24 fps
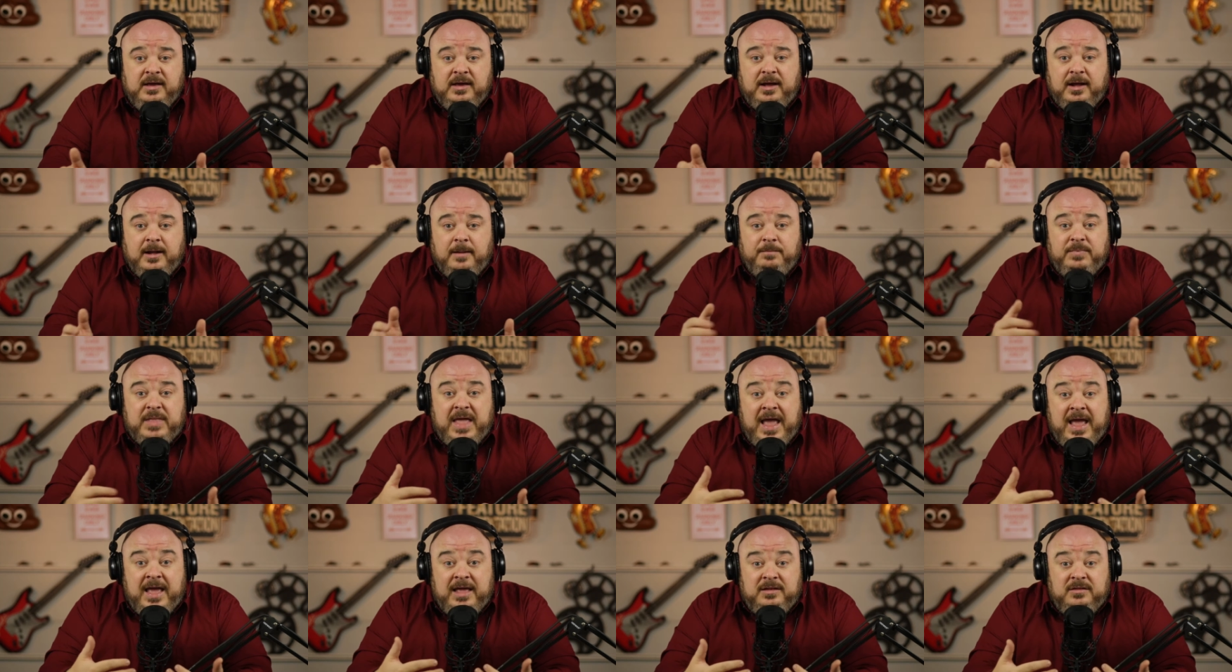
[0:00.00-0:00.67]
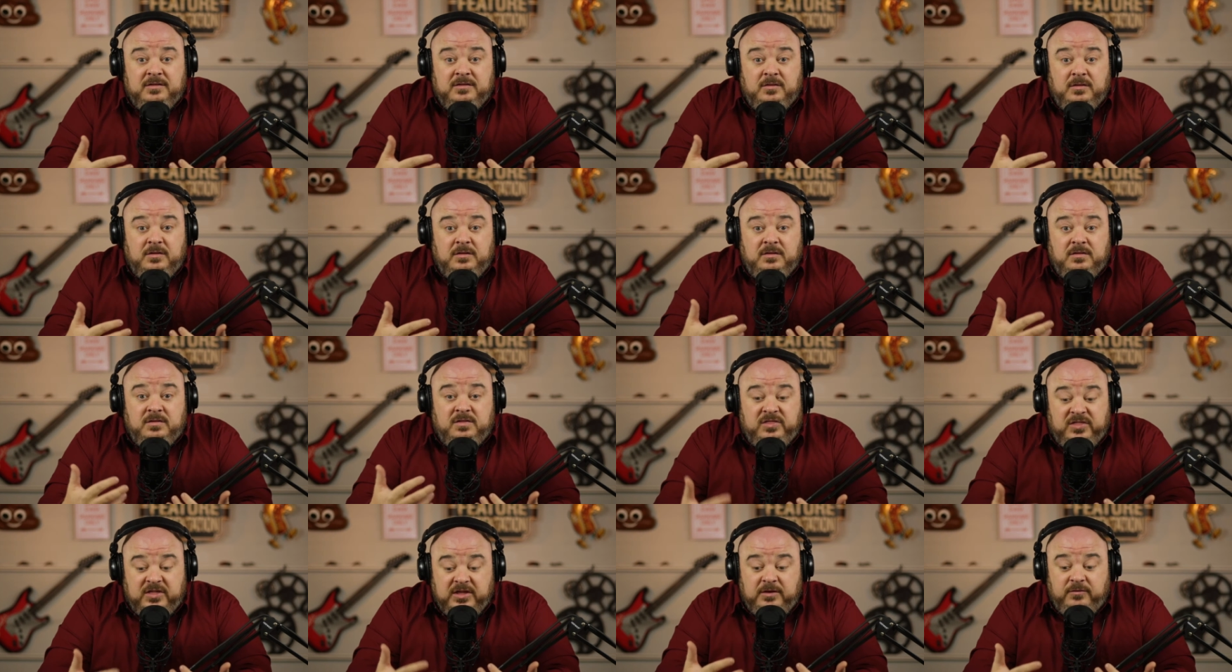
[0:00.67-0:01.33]
And
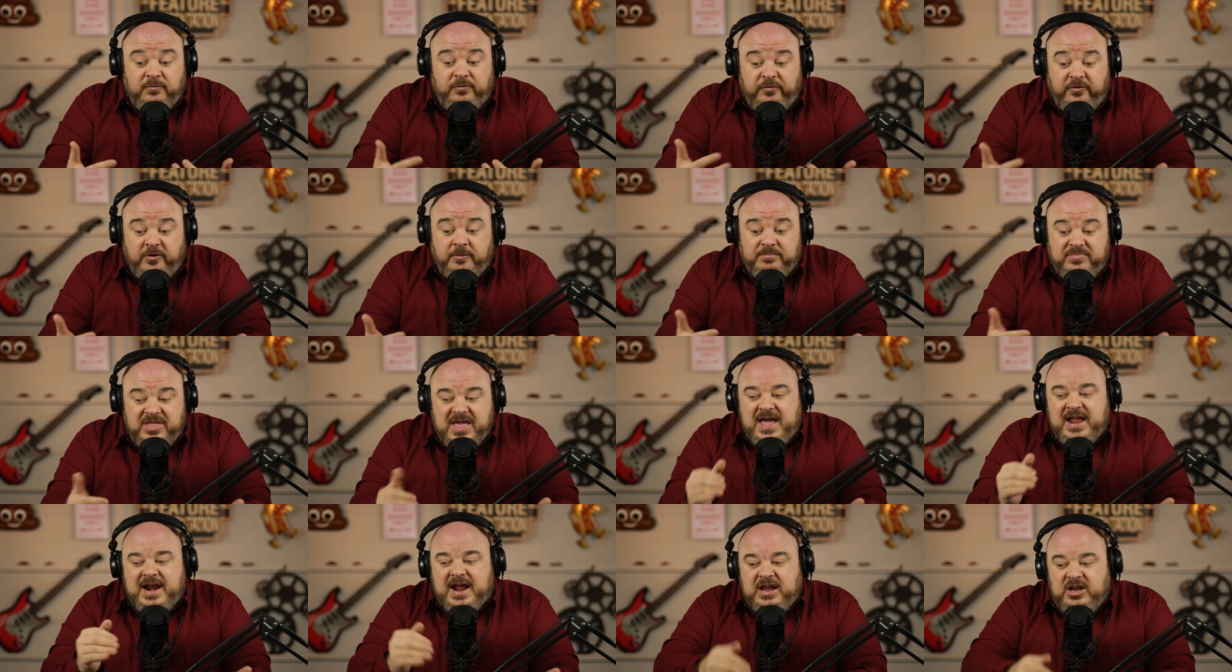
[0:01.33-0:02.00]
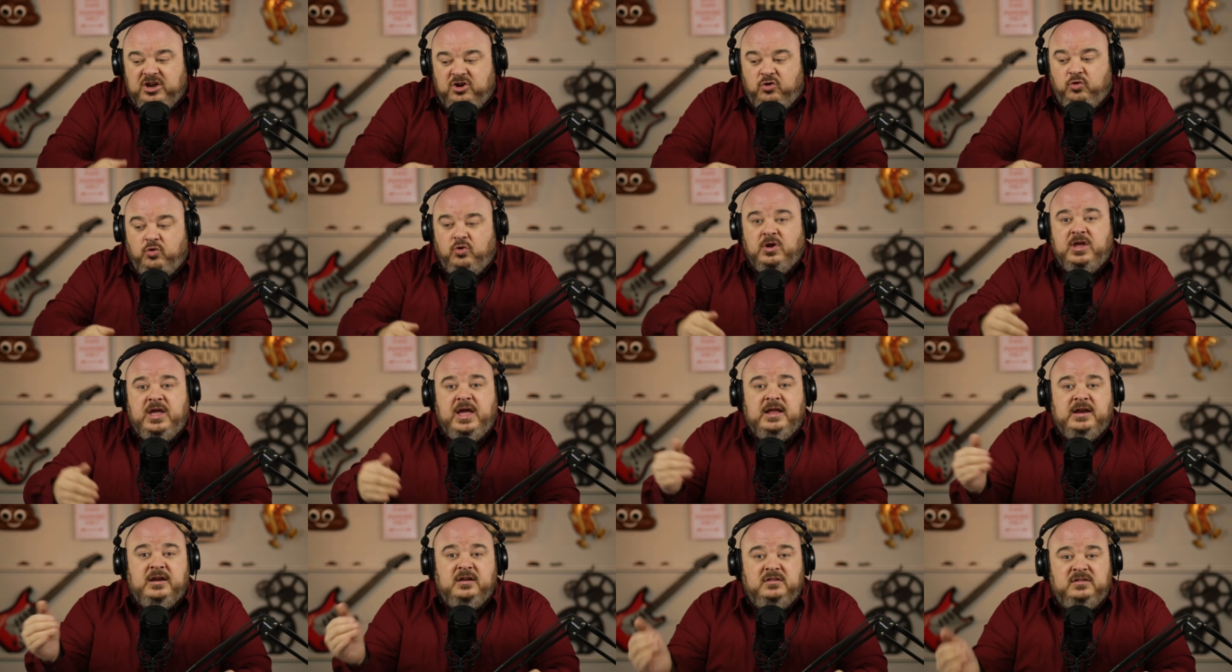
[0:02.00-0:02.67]
then from that, I
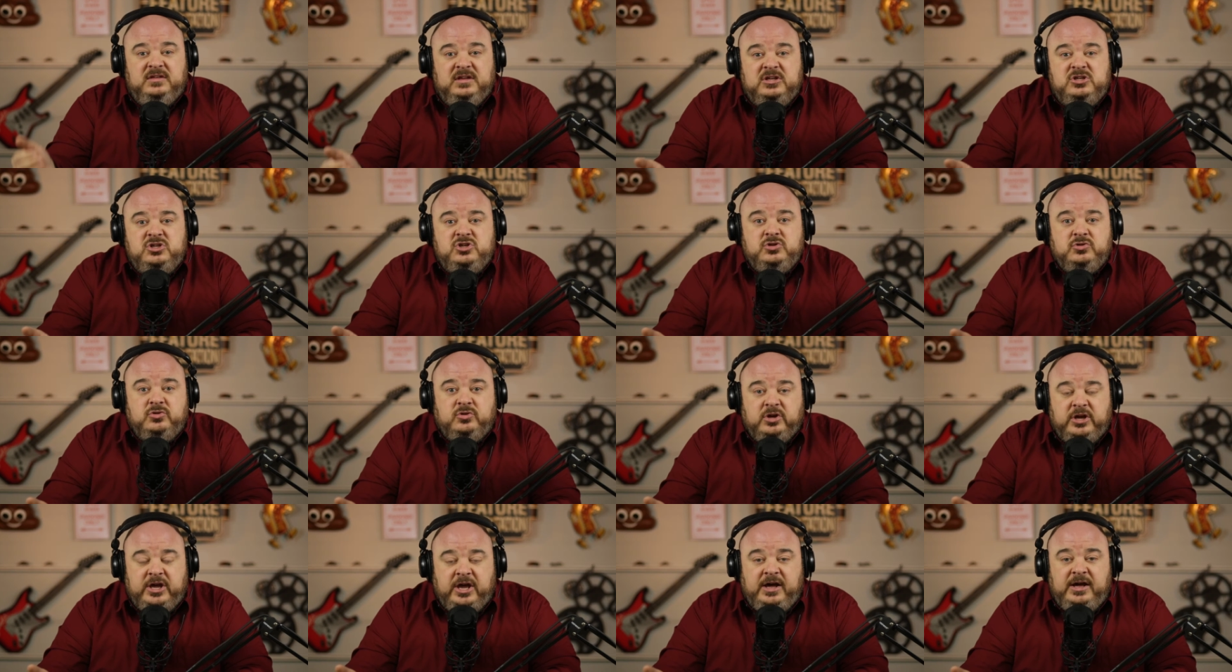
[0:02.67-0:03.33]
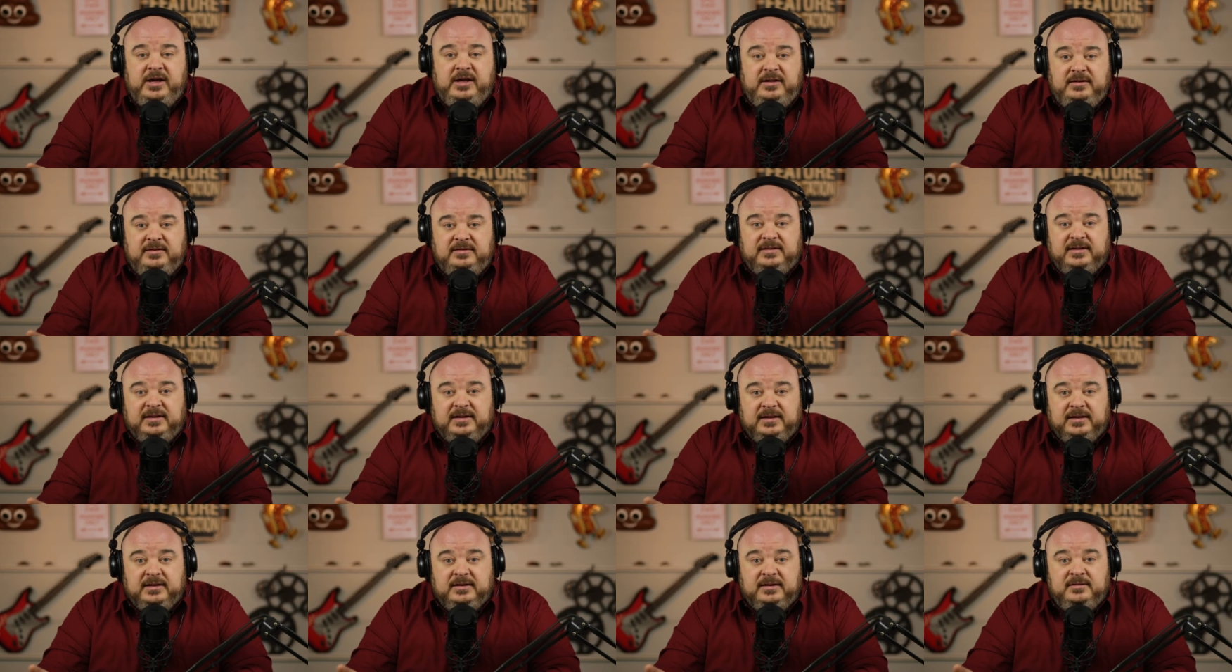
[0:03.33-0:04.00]
create additional
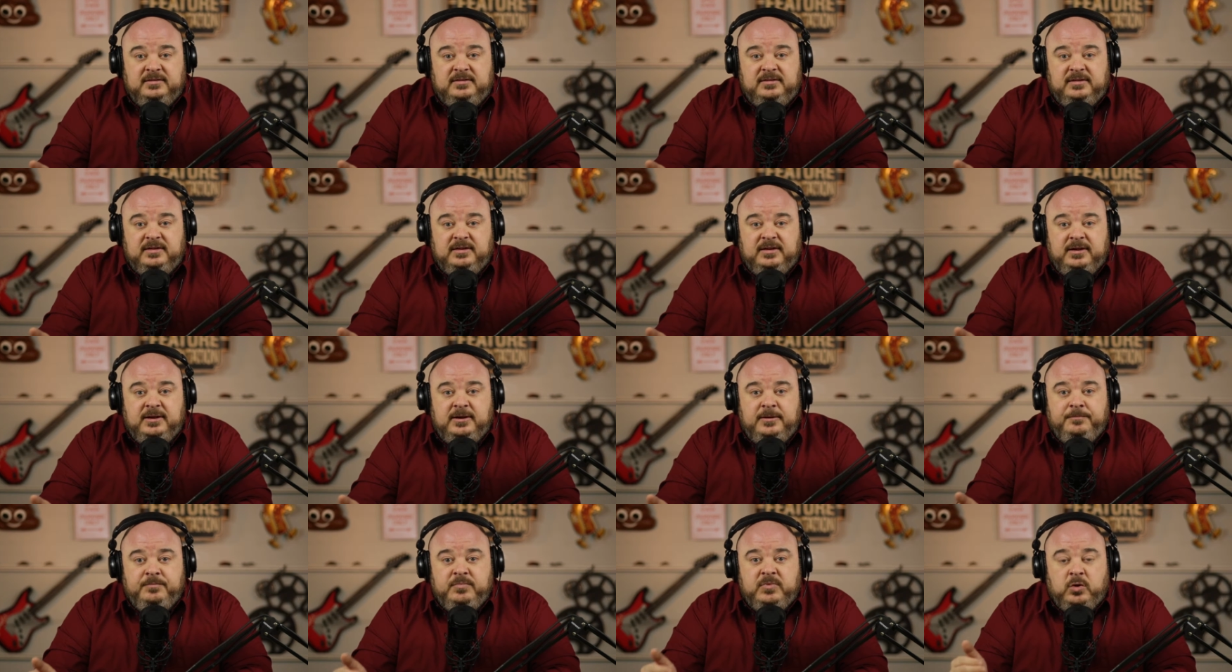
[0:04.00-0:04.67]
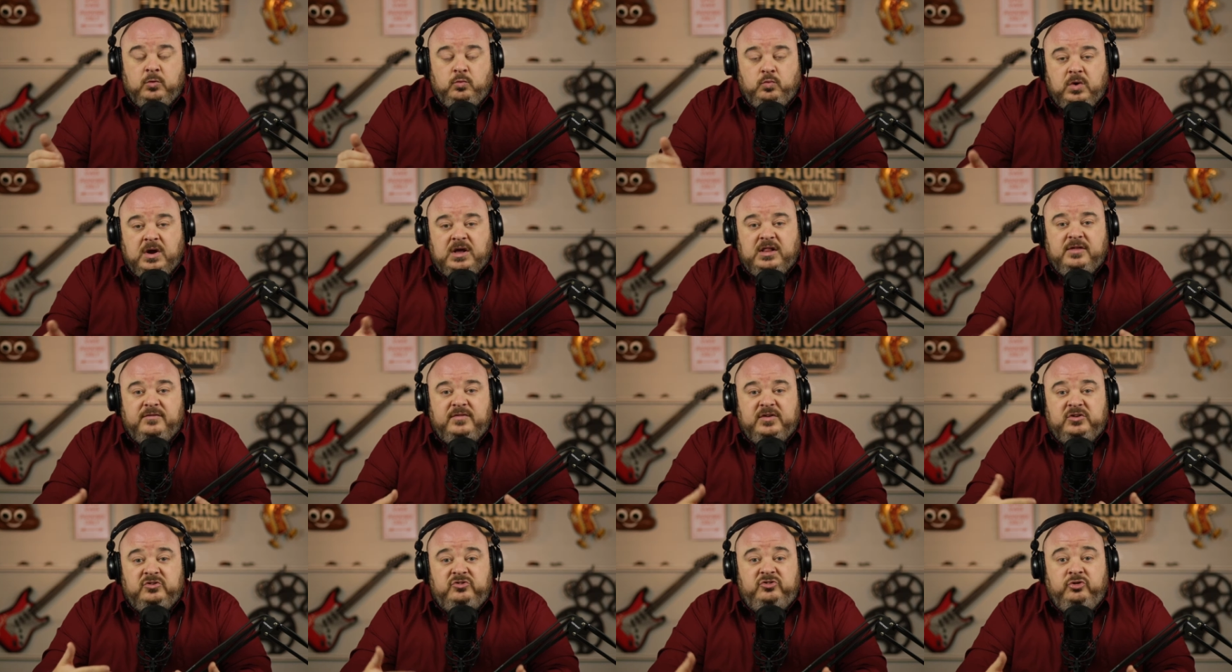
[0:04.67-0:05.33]
content
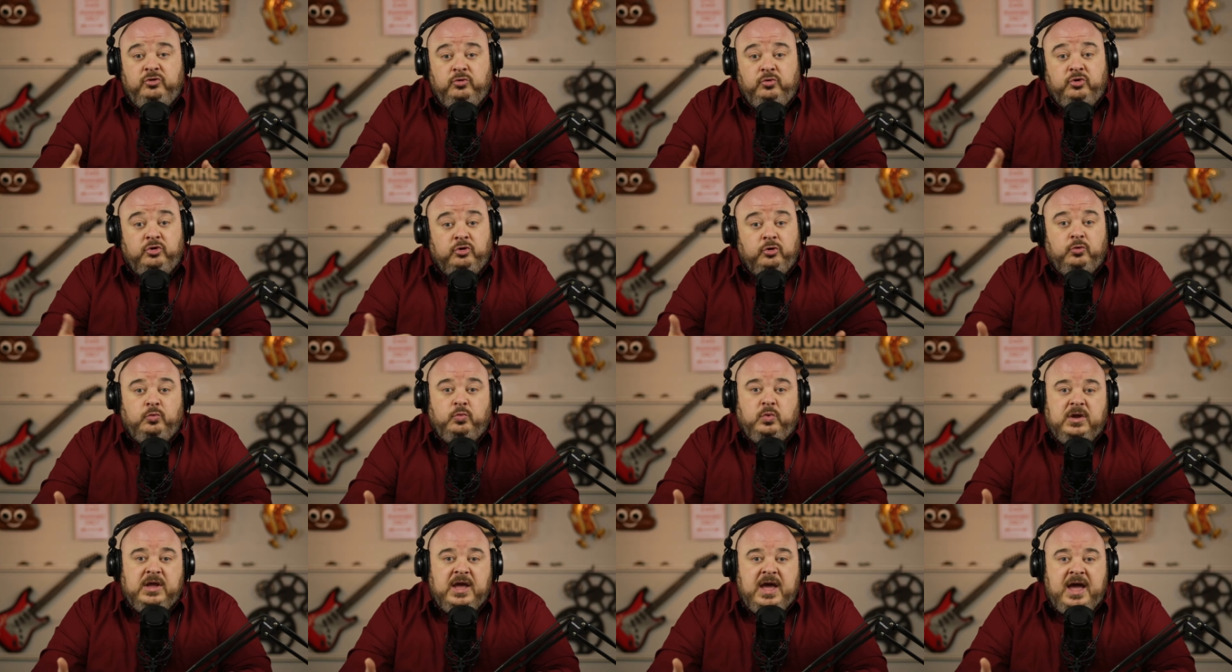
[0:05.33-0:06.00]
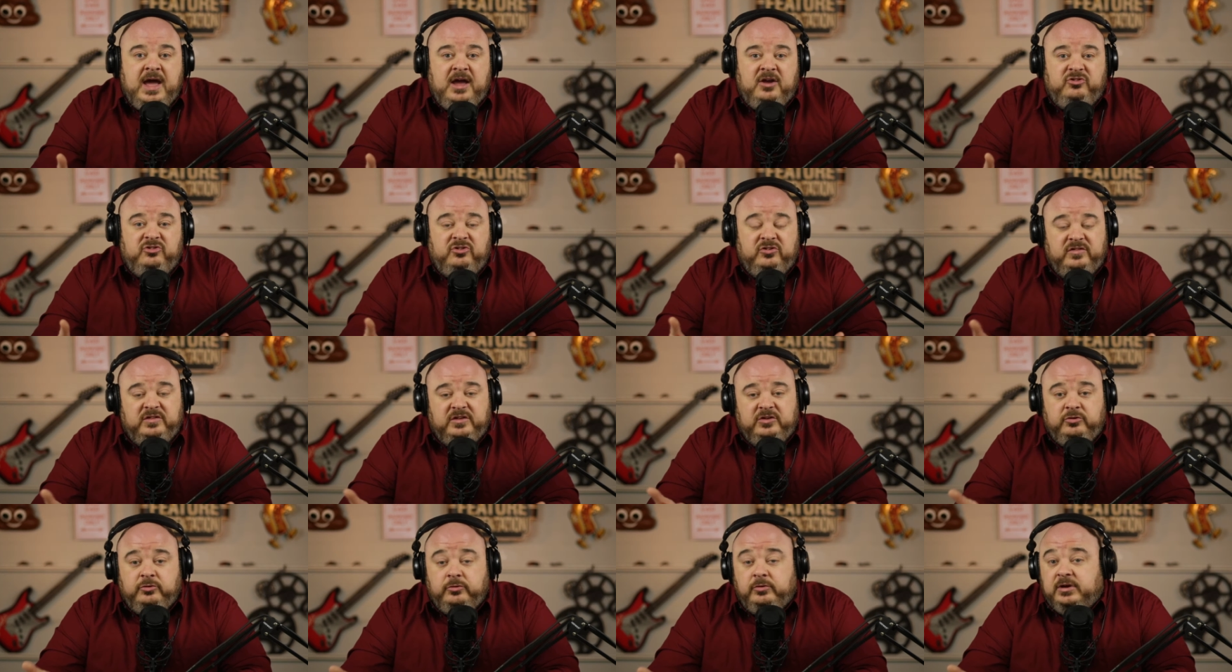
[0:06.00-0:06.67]
relevant to your
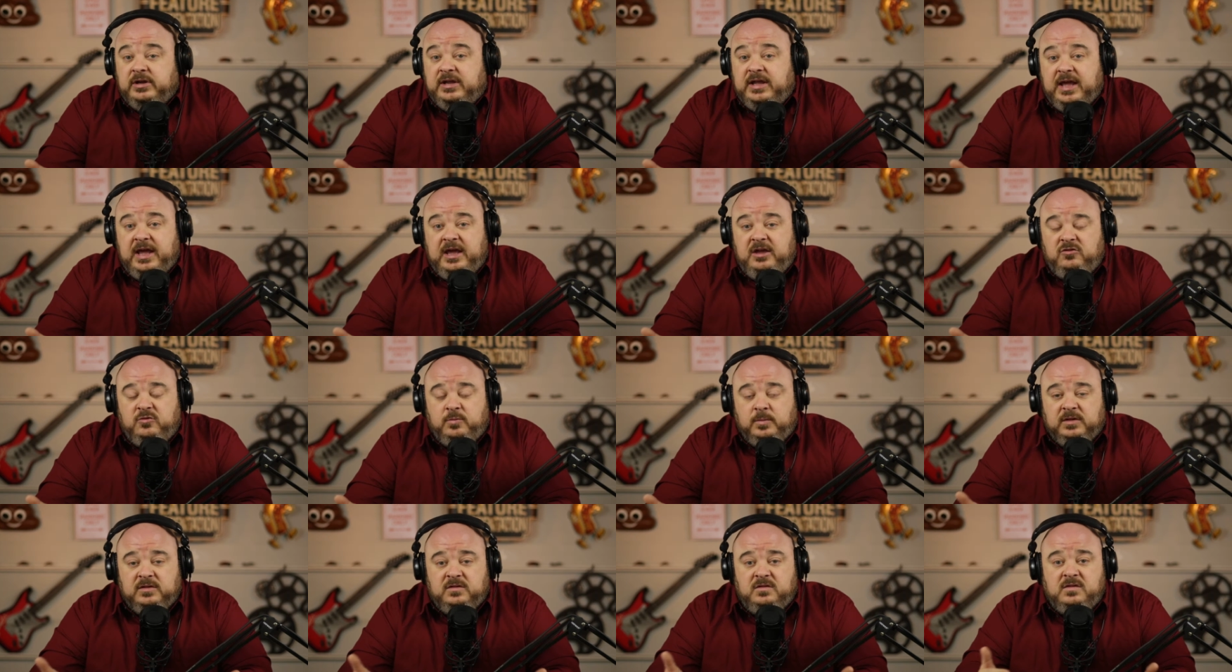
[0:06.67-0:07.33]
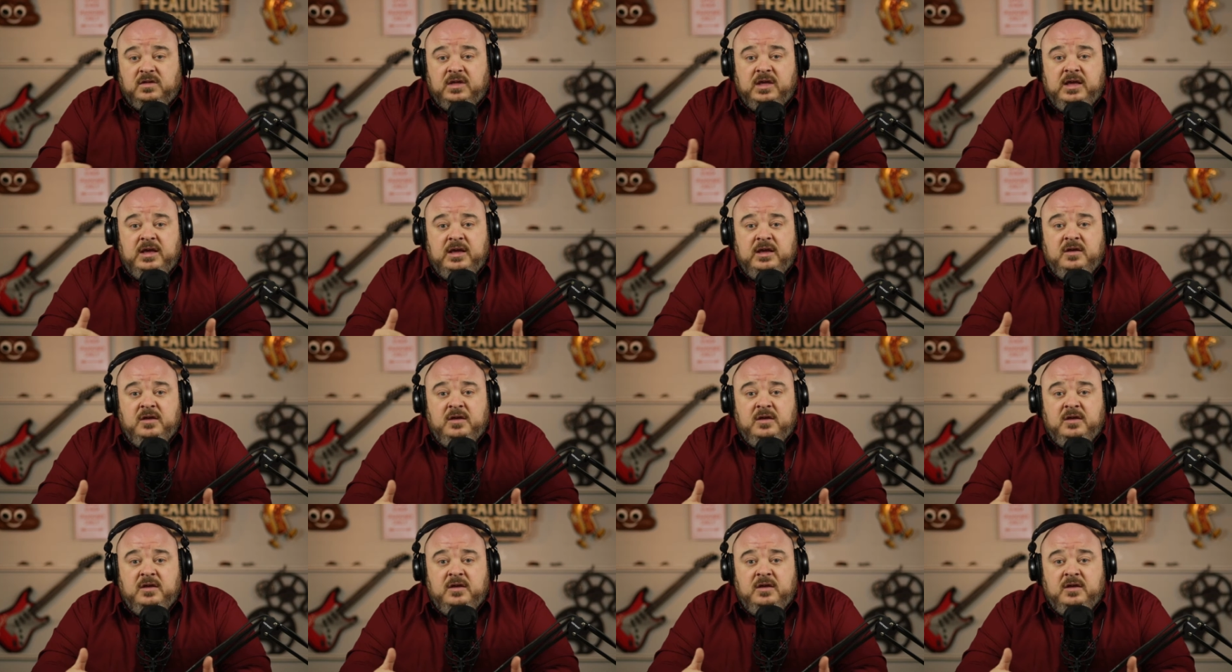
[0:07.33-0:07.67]
reactions and your engagements.